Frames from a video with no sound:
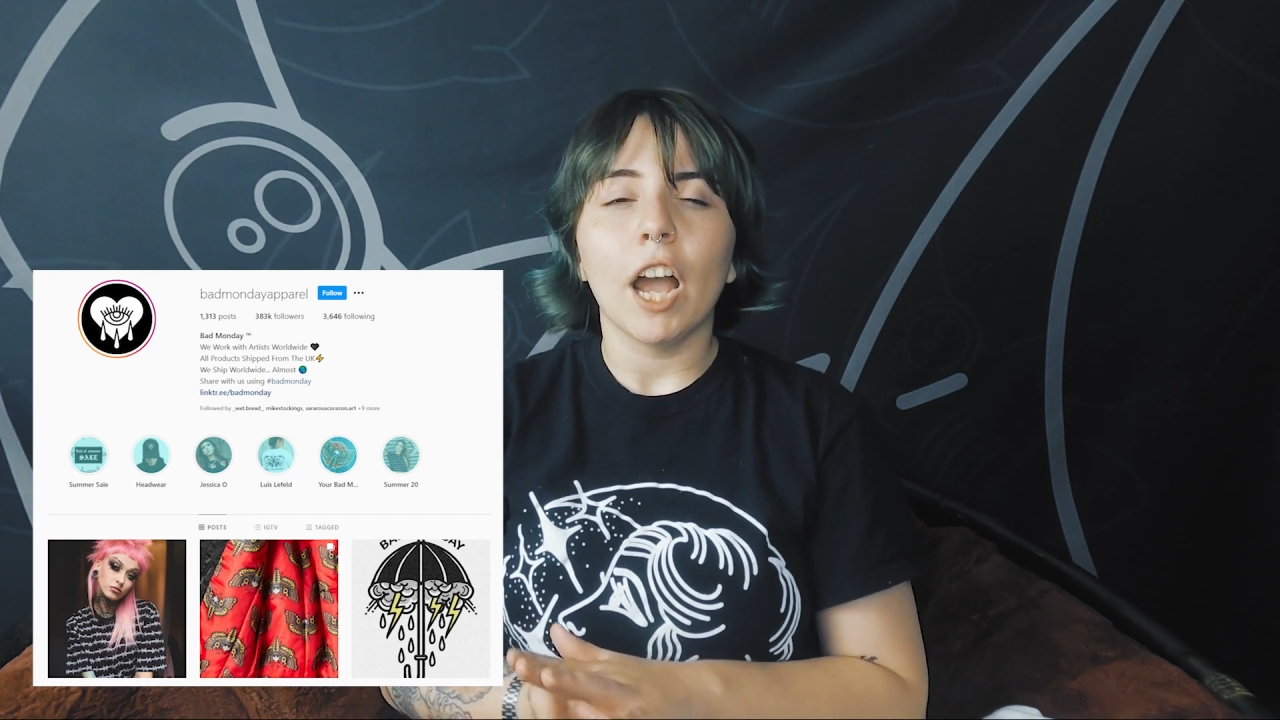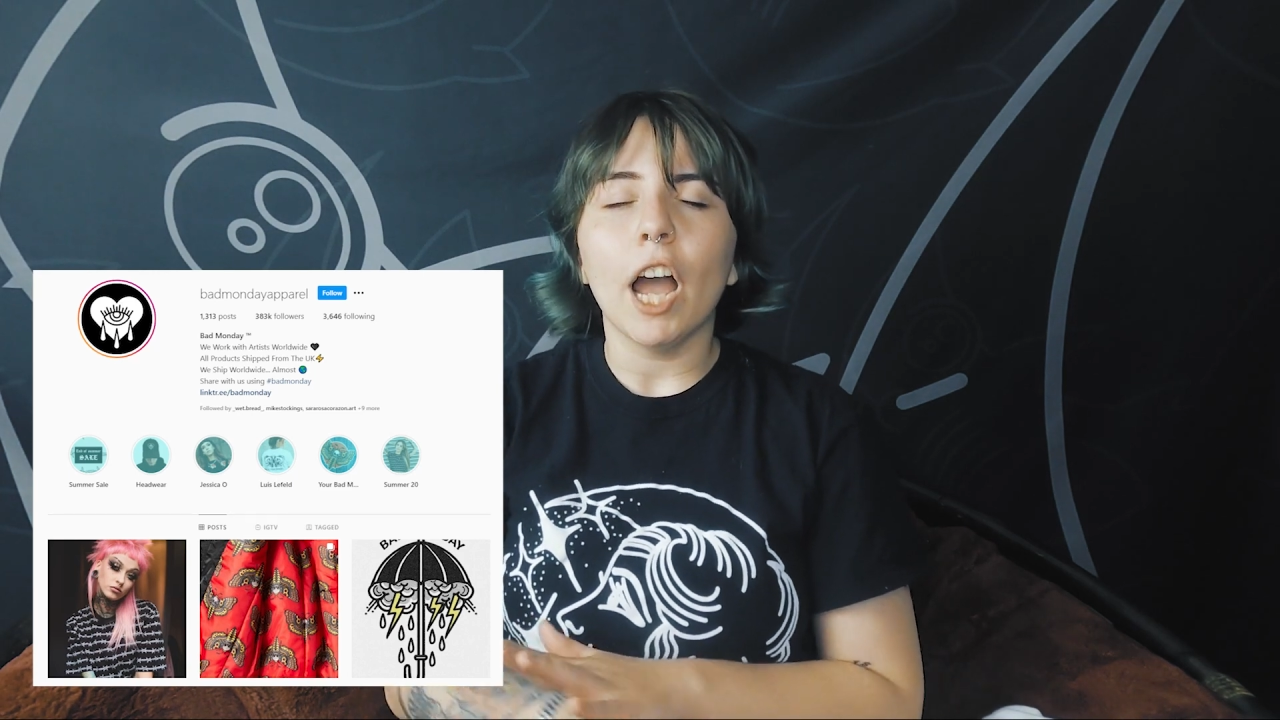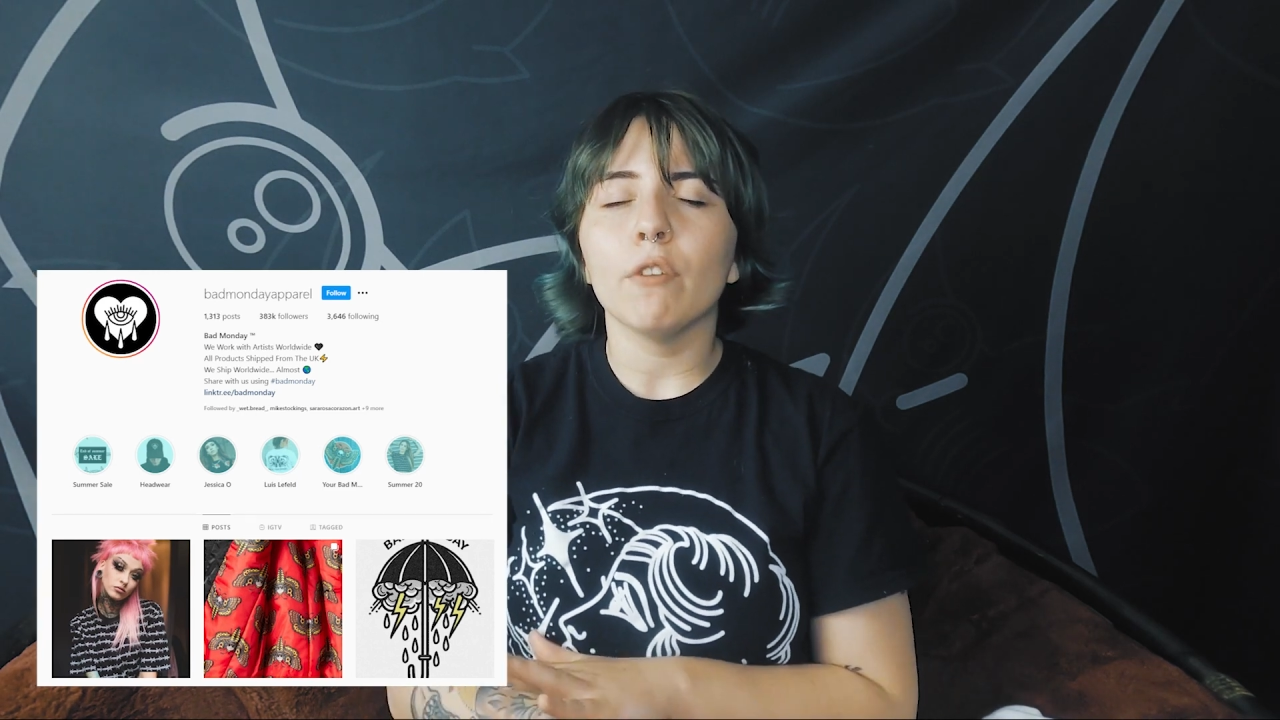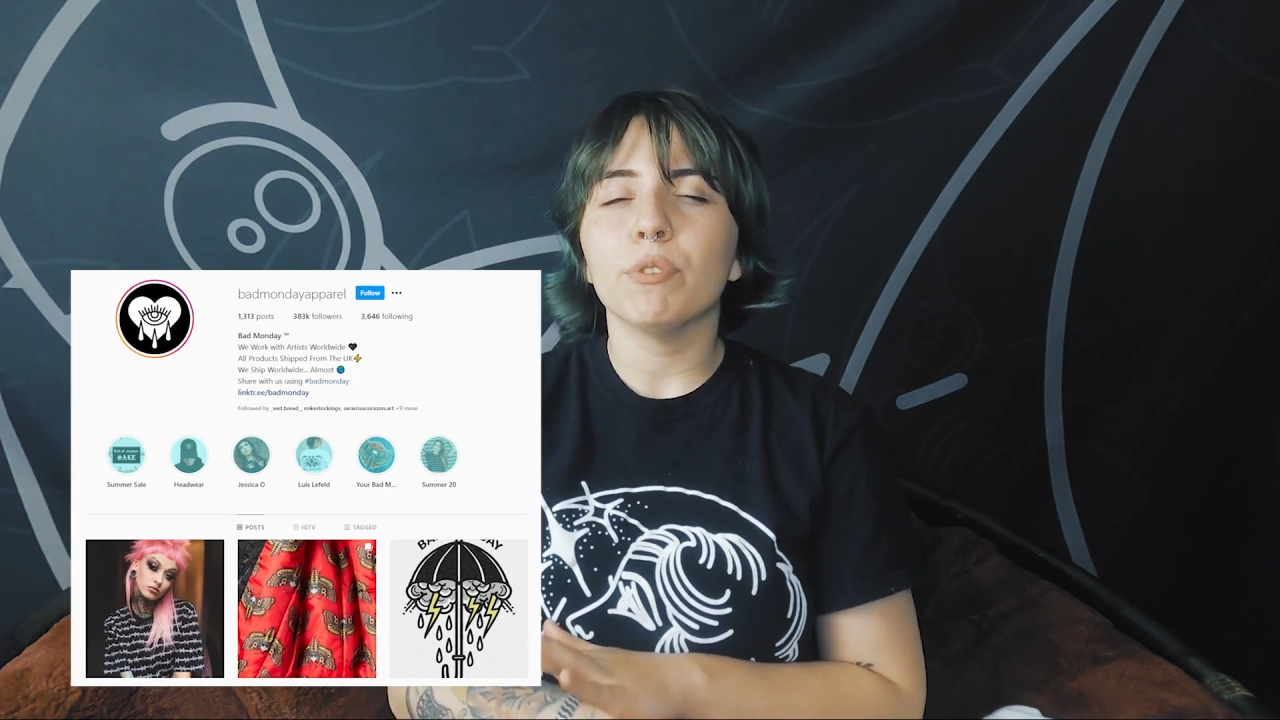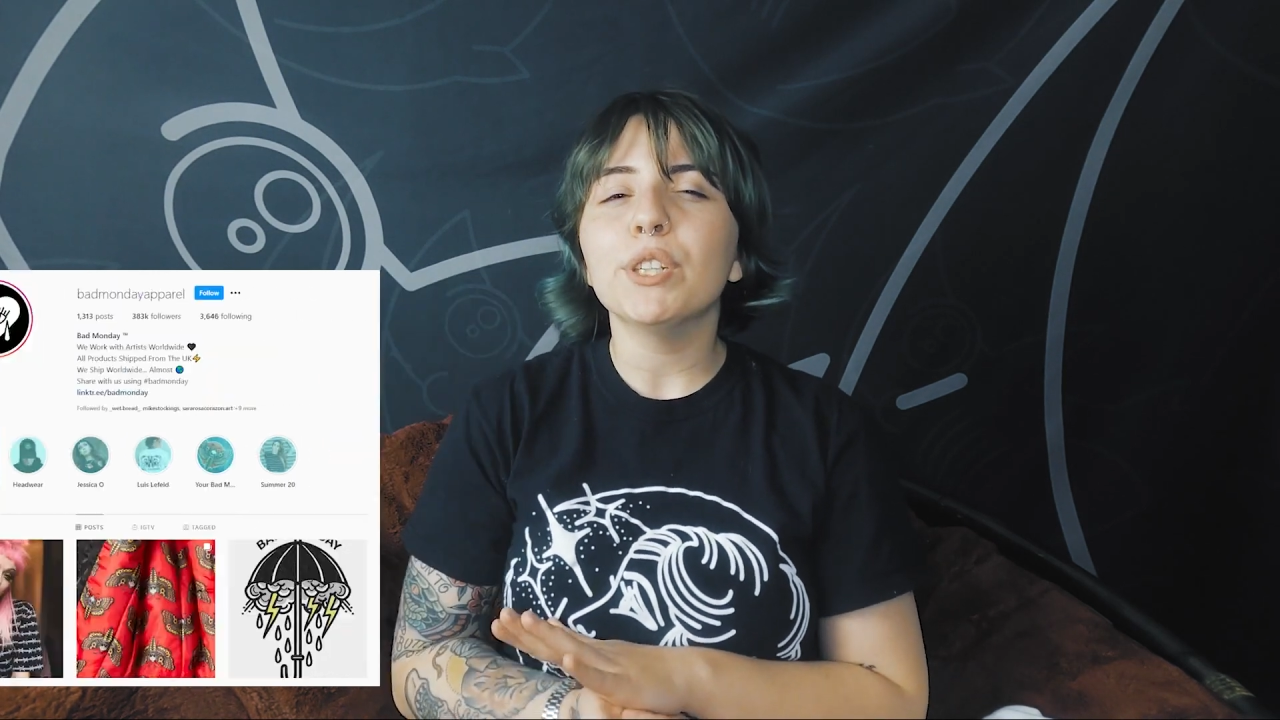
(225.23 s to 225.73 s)

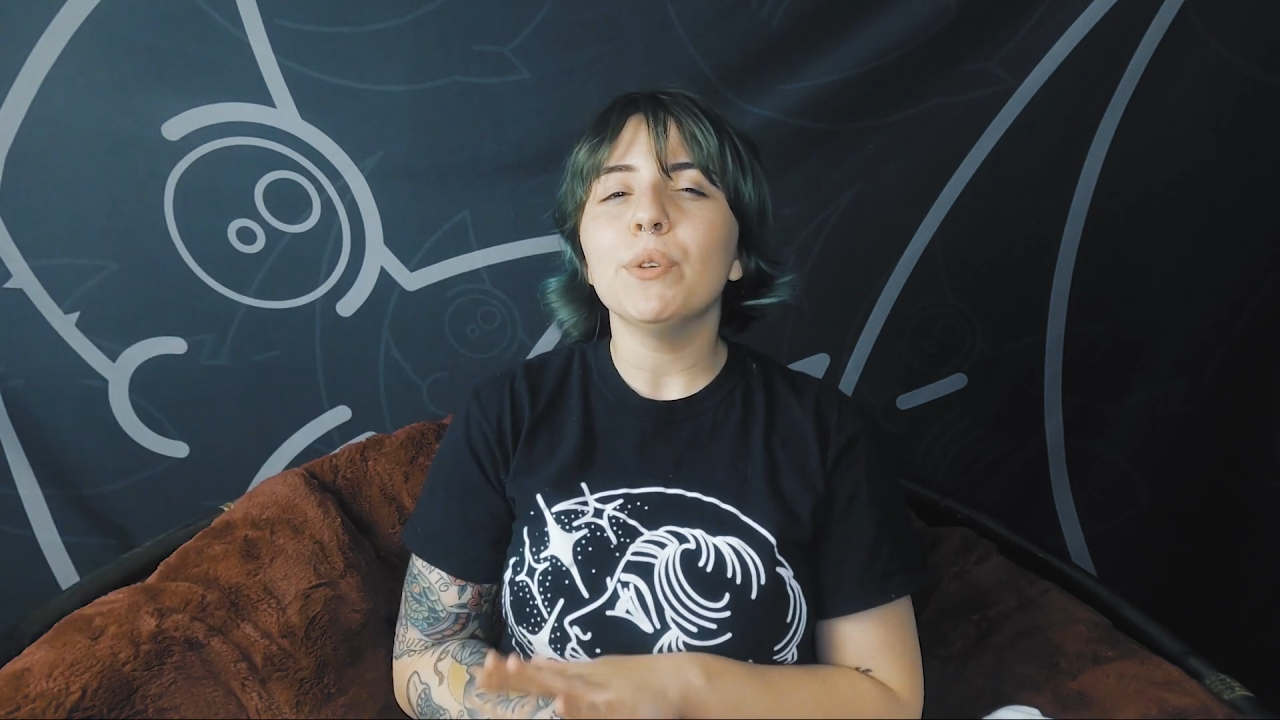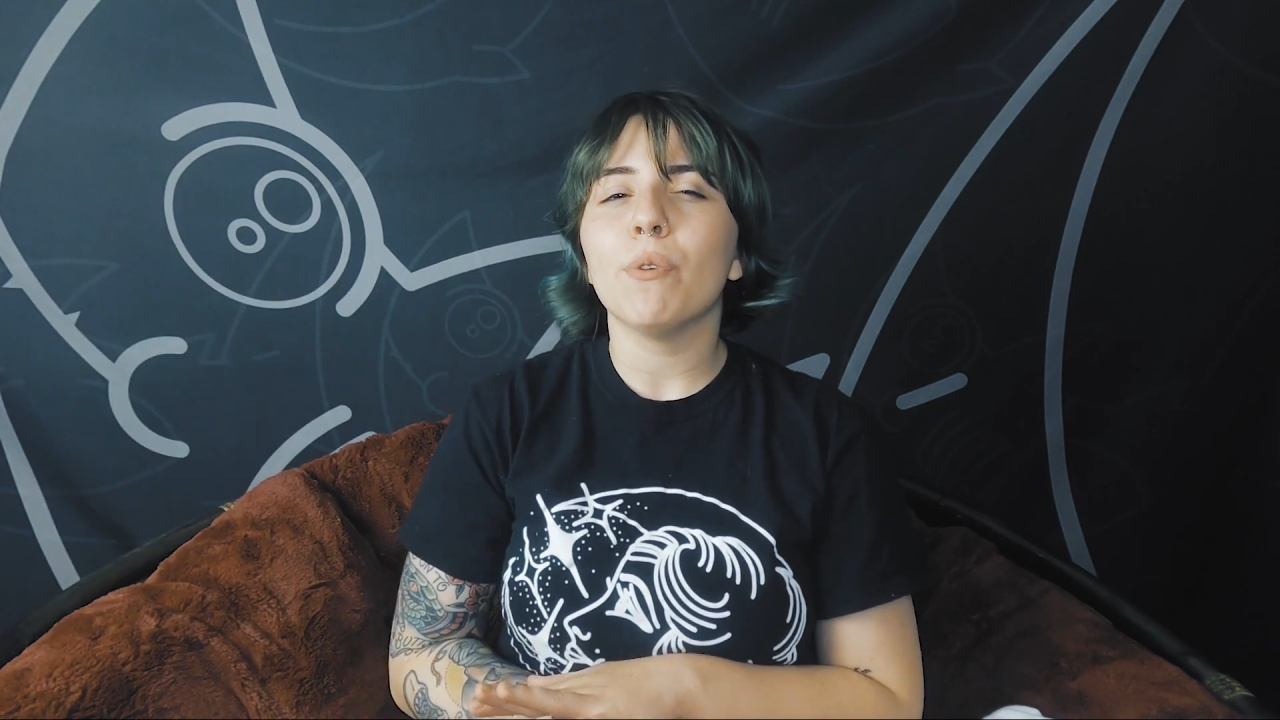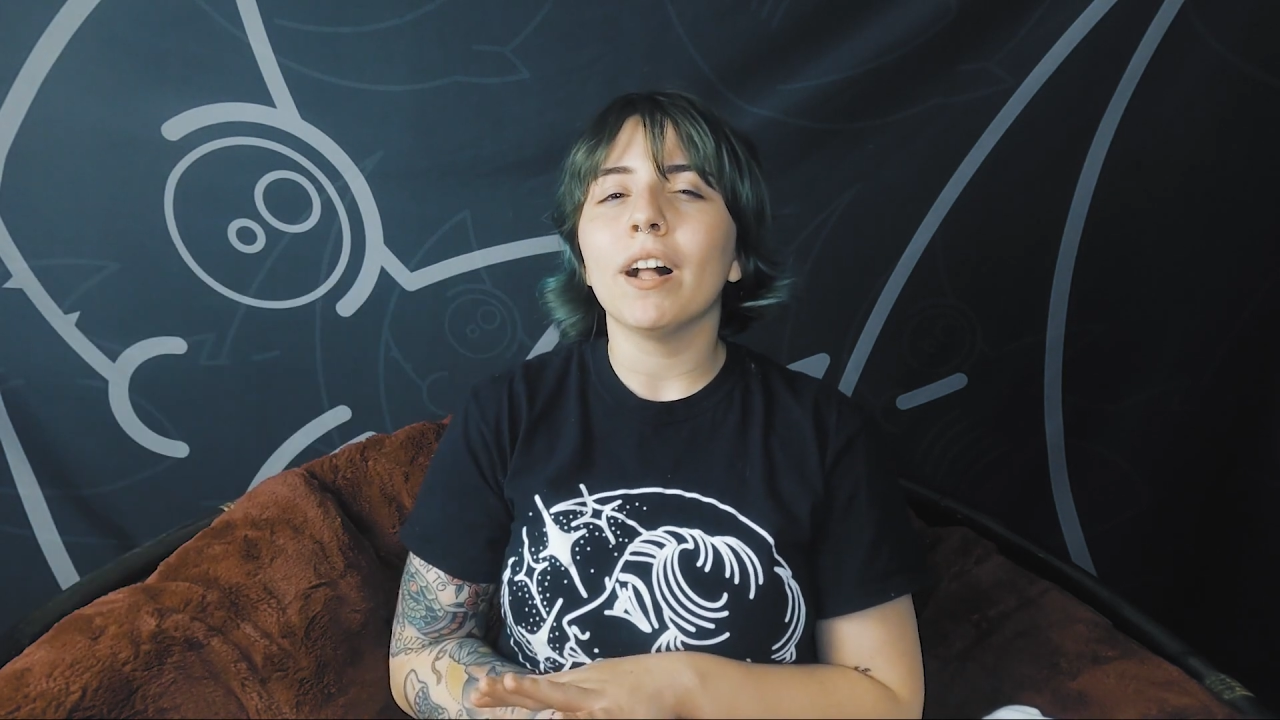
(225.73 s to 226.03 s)
I really